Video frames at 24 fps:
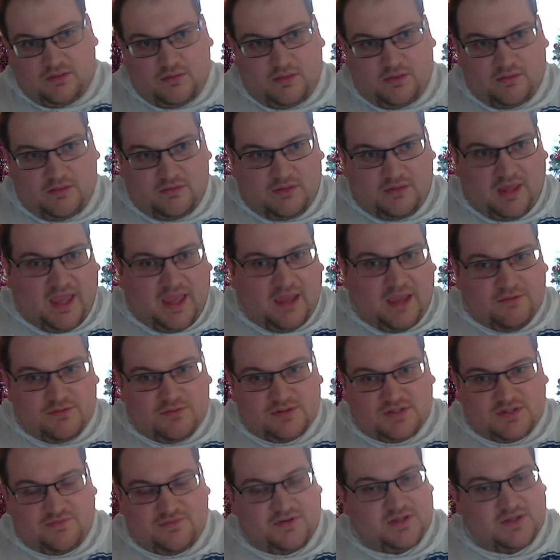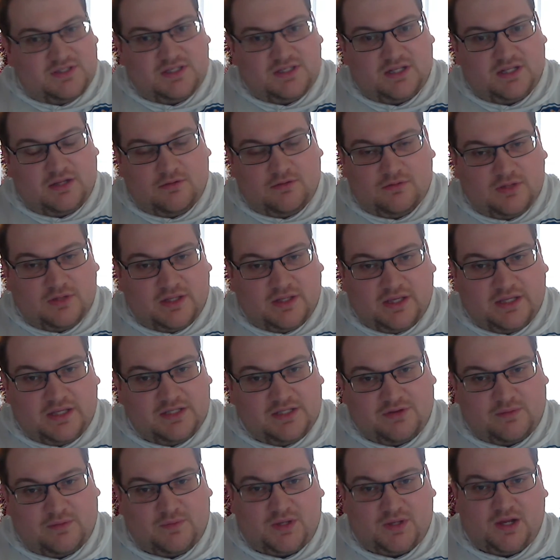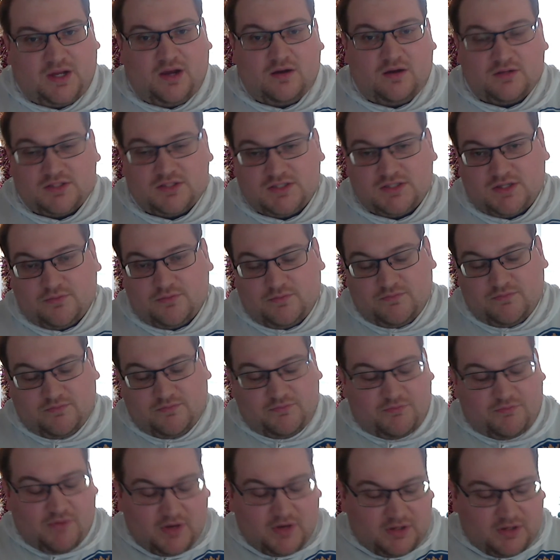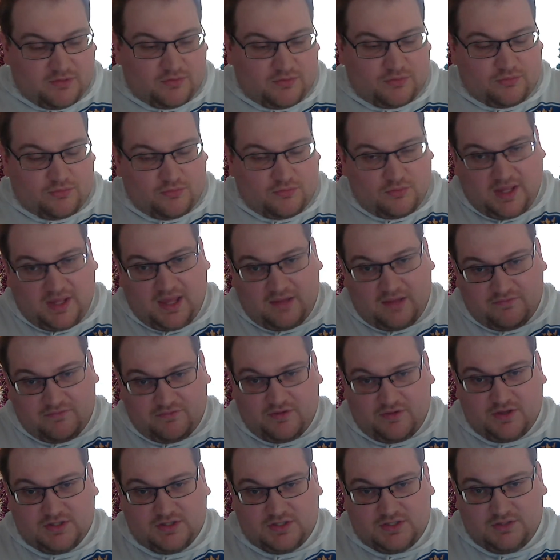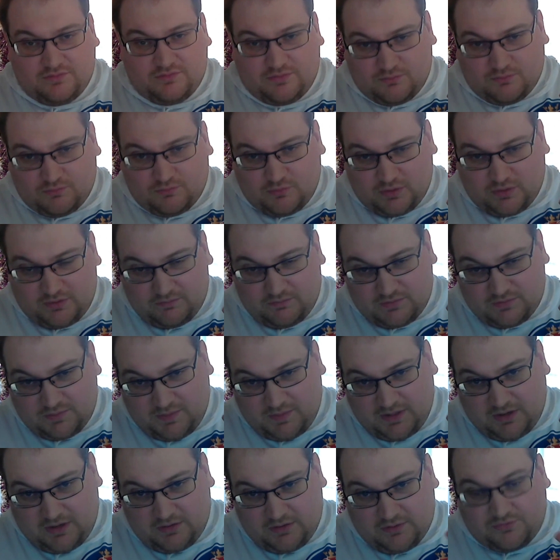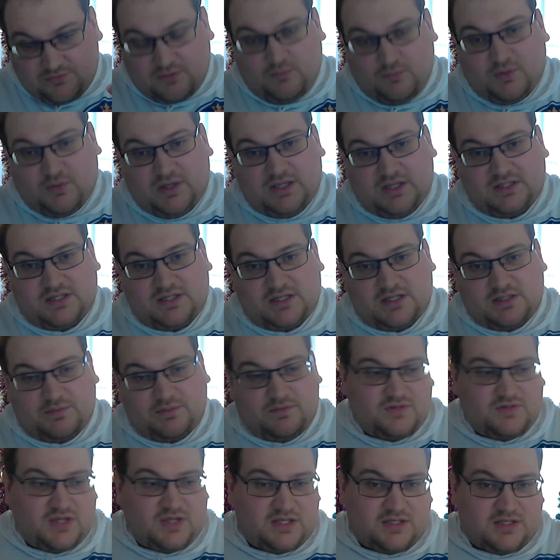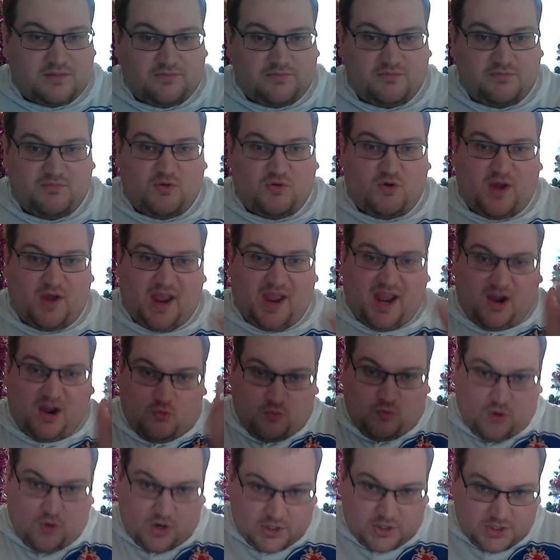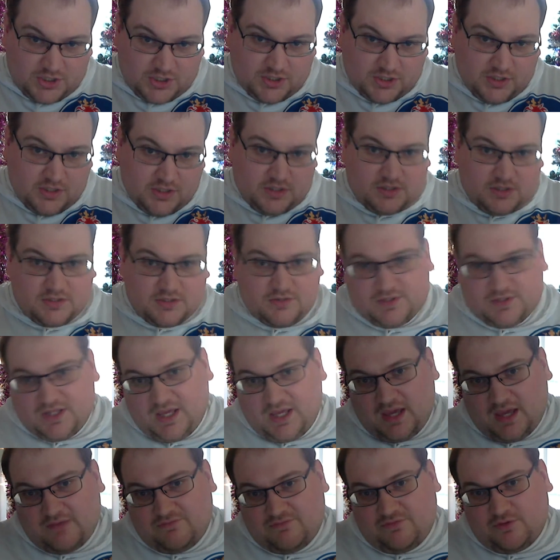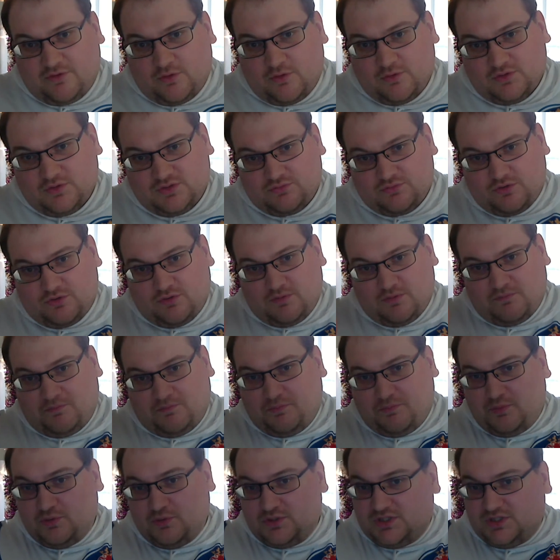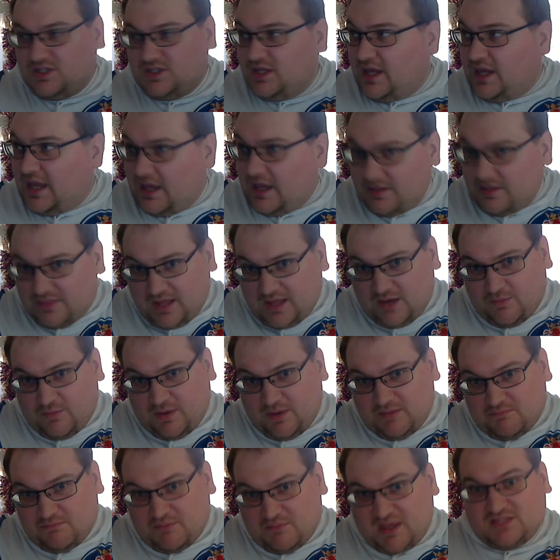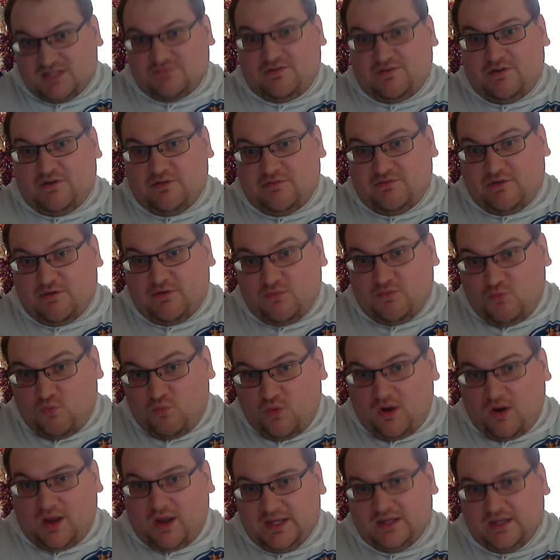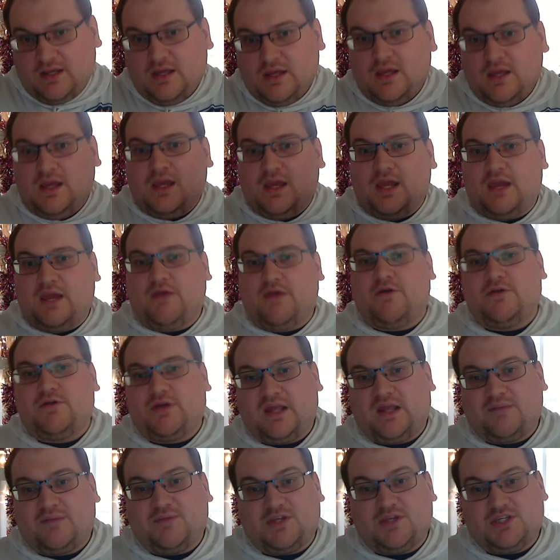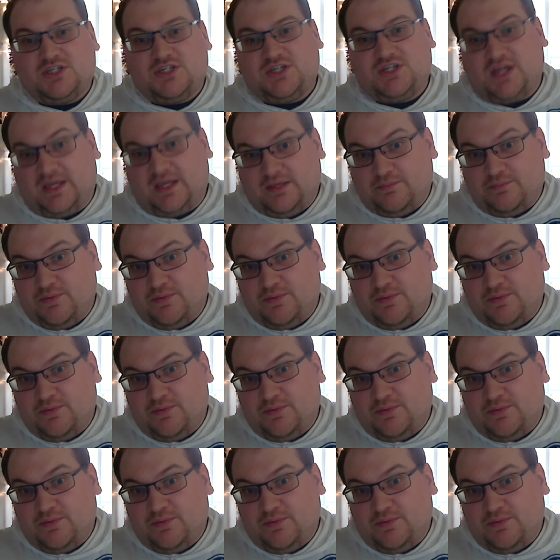the air is the first thing that will interact with the car, so running through the air first, depending on how your front wing is set up, you've set up for more outwash, so as the air flows through, it pushes the air that way and makes a very, very wide aerodynamic shape.